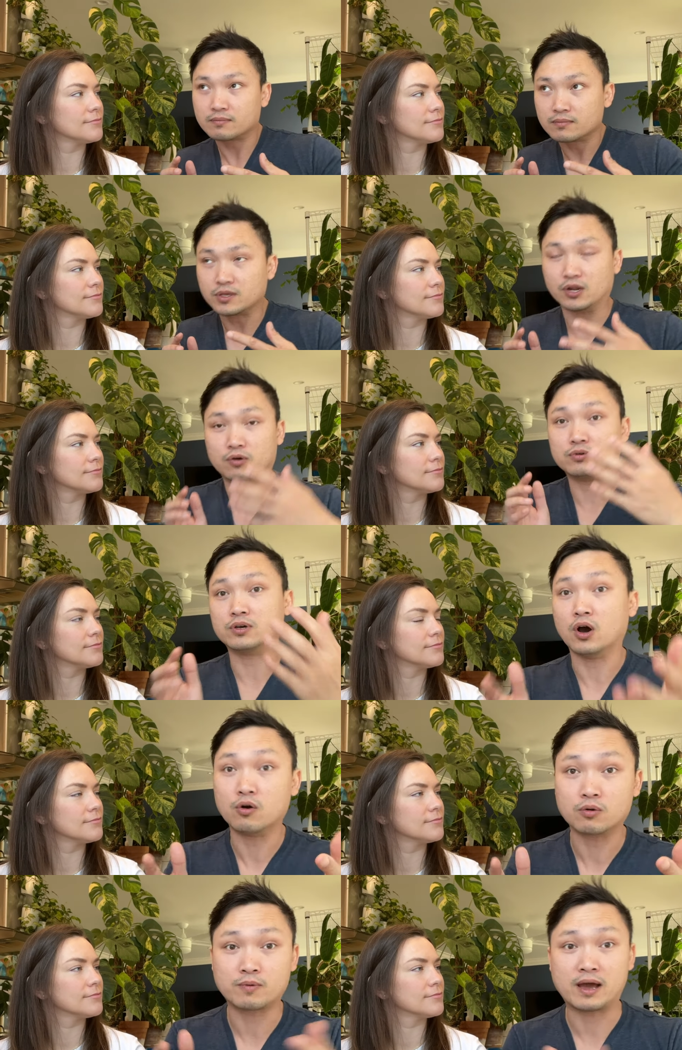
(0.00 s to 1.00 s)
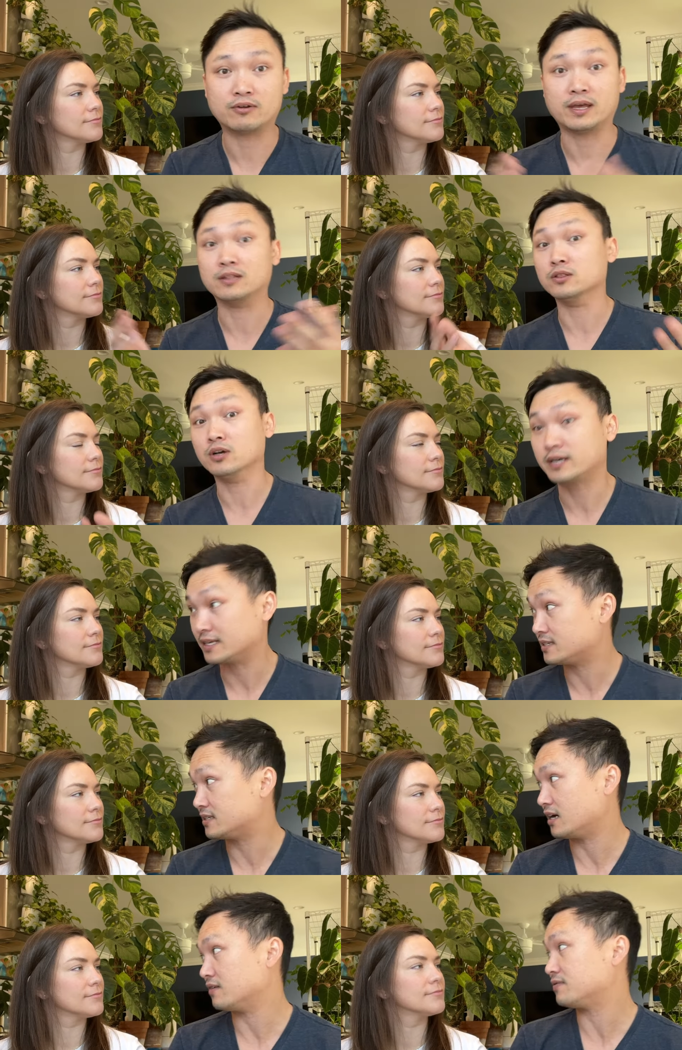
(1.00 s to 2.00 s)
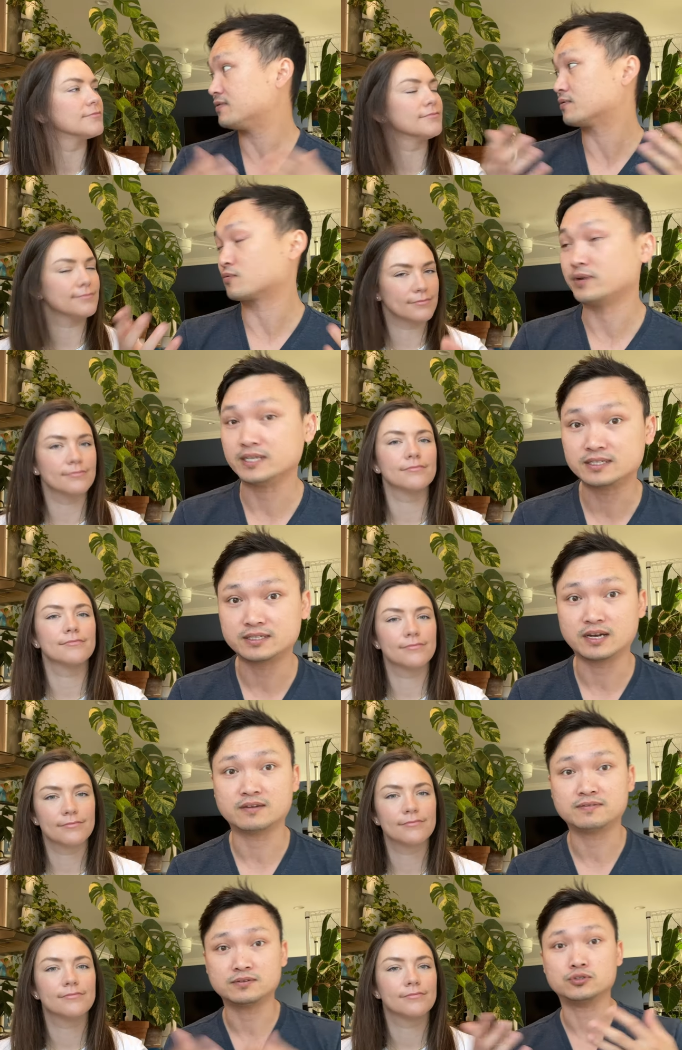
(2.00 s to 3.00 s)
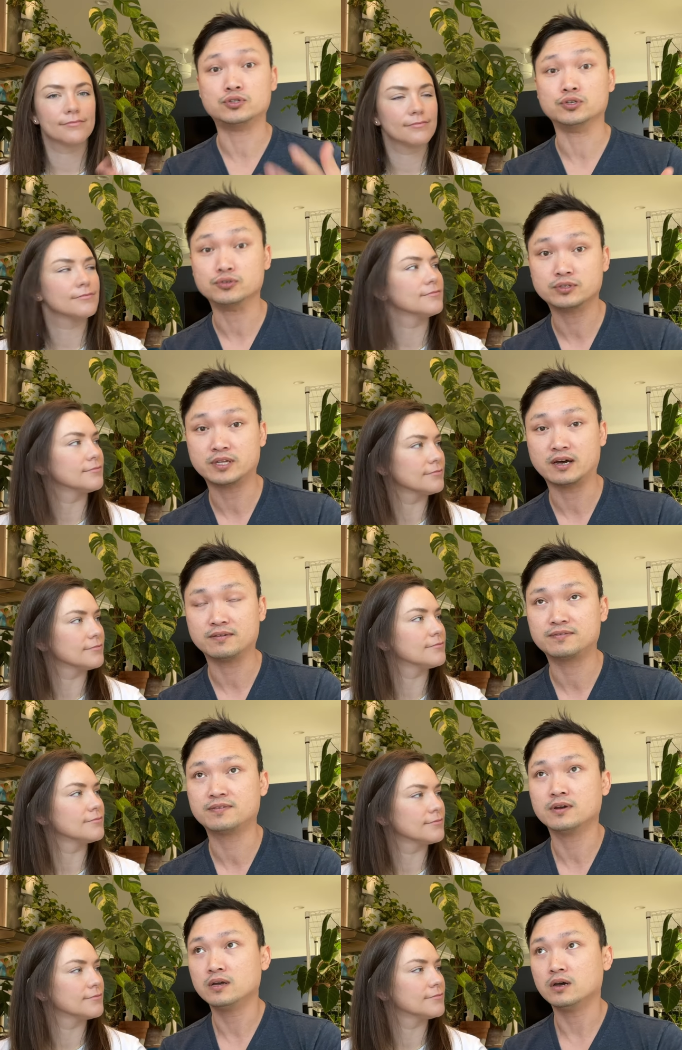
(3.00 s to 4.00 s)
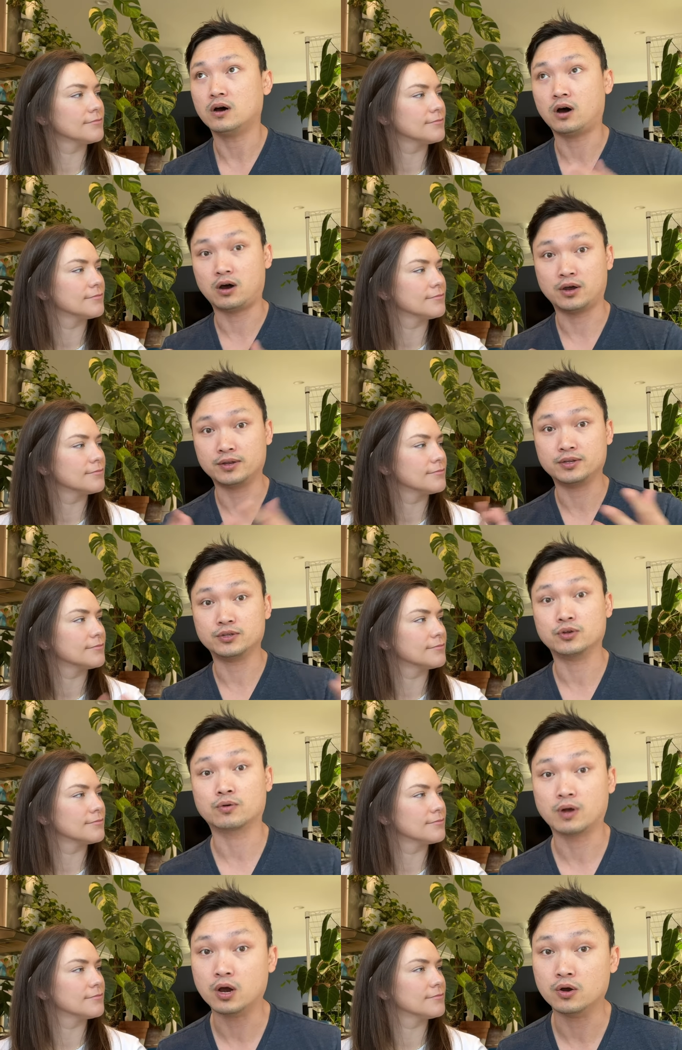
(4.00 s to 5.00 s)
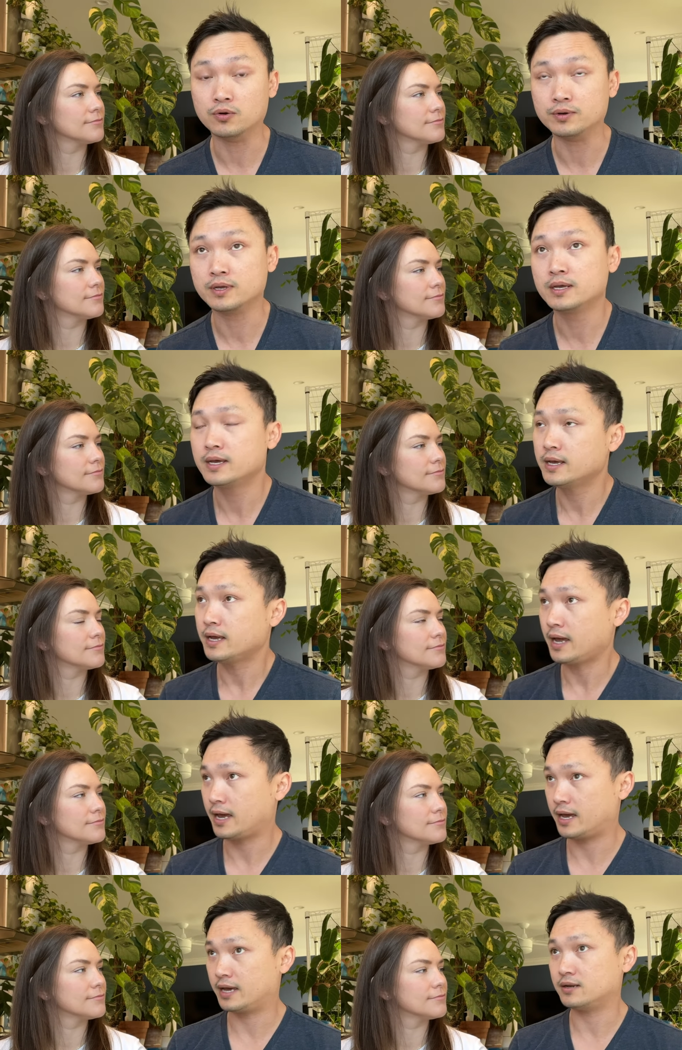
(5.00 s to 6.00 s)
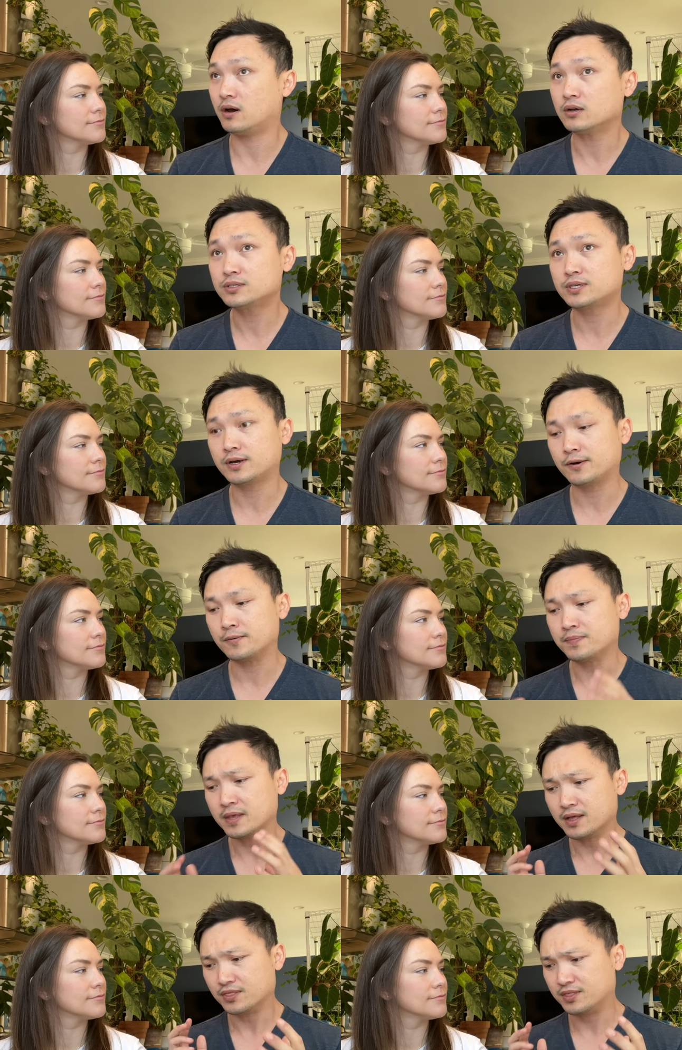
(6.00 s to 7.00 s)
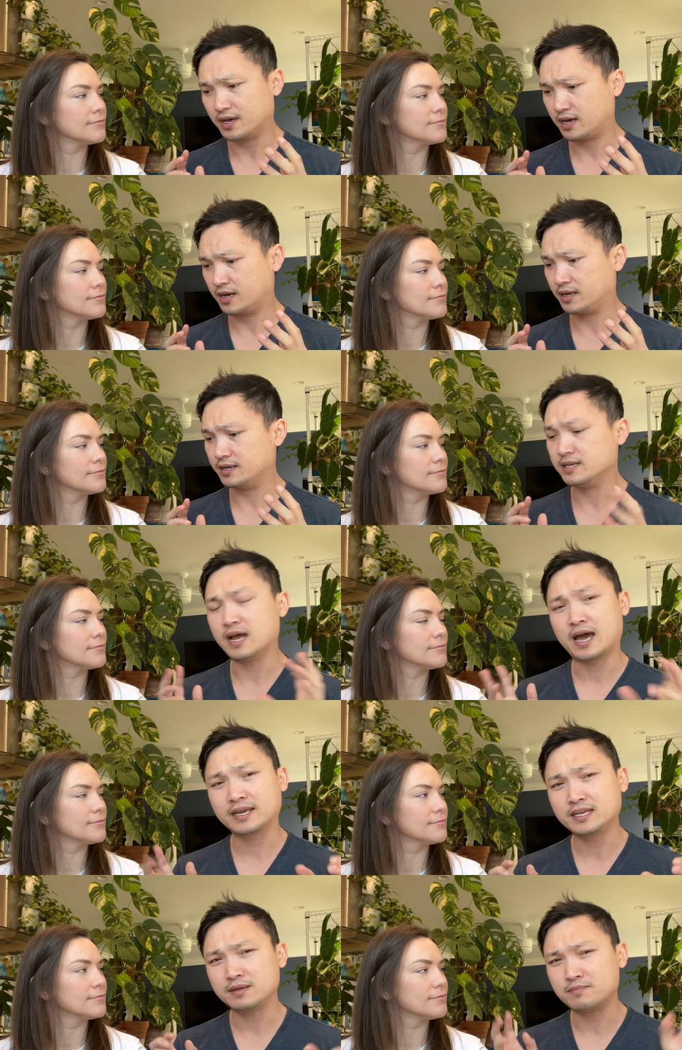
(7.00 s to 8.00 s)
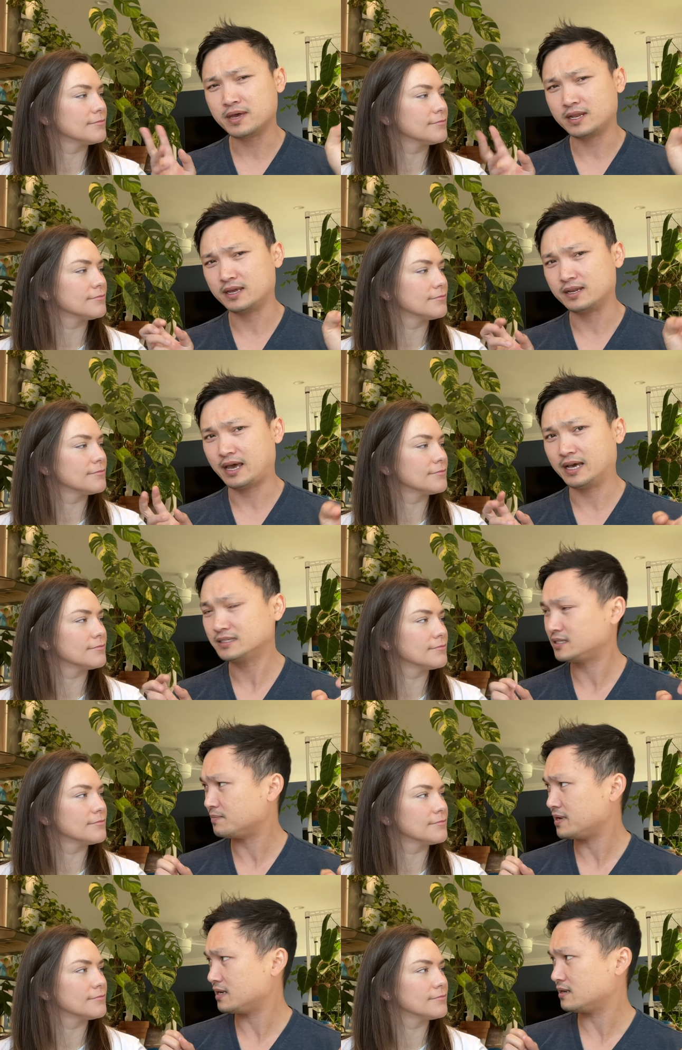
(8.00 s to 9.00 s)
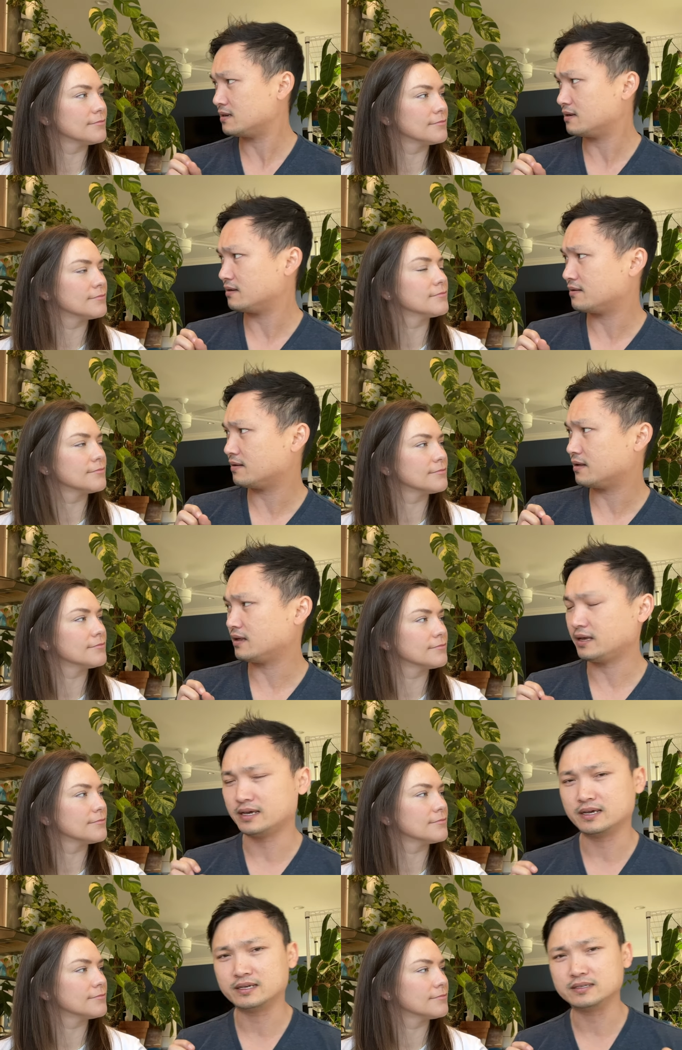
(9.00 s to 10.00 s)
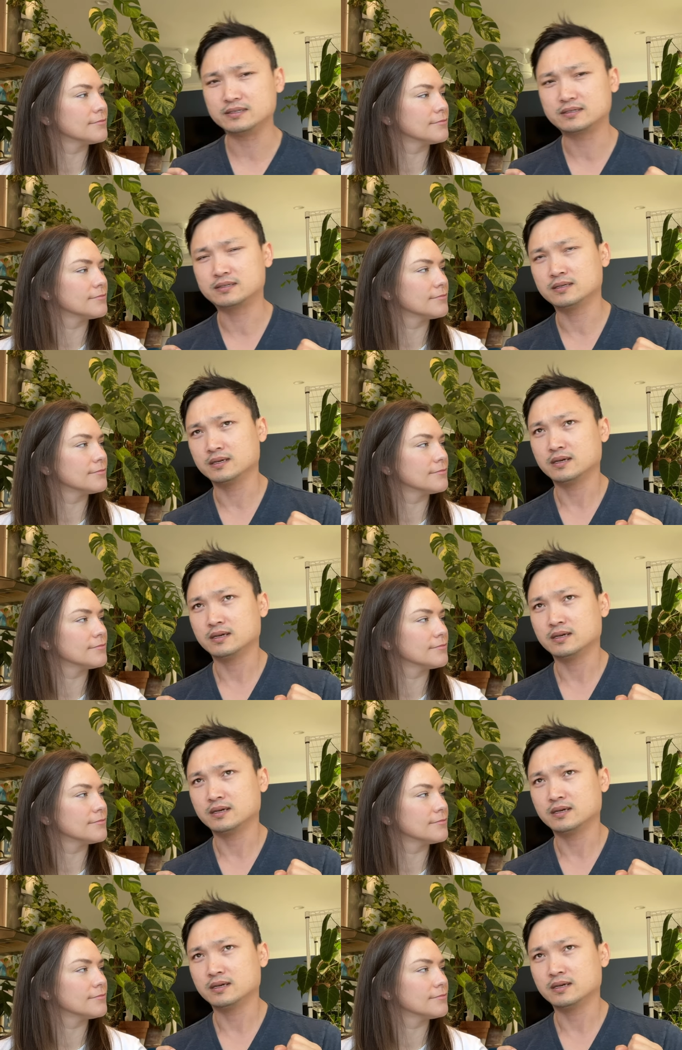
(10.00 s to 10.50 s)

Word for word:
Speaker 1: you know, go around and look at stuff, mm-hmm. read stuff, do stuff on your own. And also, the 90 minute estimate is,